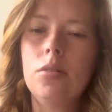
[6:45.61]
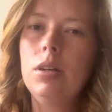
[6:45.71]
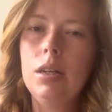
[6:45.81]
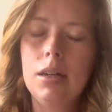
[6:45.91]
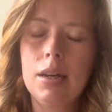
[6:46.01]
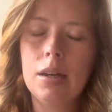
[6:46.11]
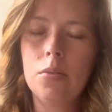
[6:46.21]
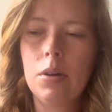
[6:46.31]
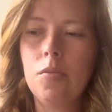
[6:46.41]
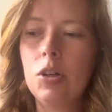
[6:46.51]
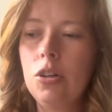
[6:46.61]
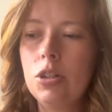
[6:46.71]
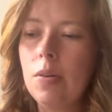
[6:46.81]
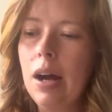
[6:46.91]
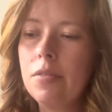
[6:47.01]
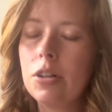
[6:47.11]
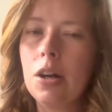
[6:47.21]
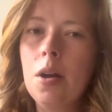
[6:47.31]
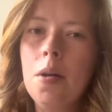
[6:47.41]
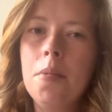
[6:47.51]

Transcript: cleaning it, whatever you do after.